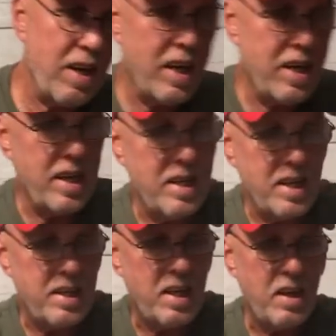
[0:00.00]
and then the
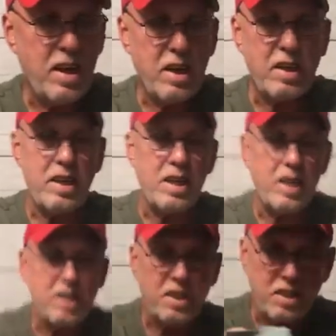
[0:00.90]
interior, I did
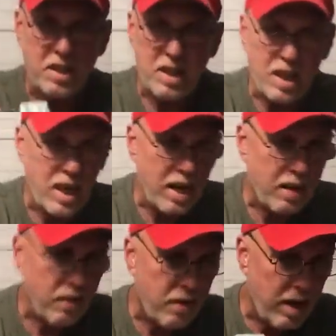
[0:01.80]
it just in light
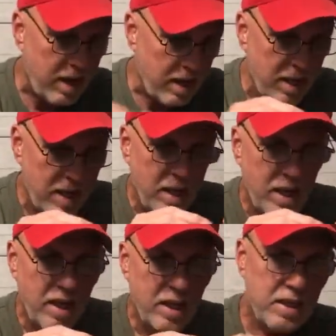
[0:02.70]
gray.
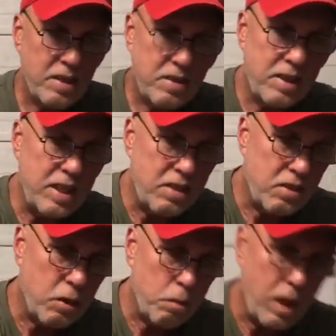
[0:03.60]
The seats
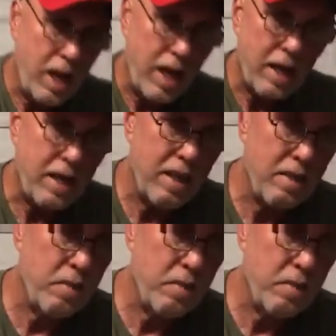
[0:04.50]
are black.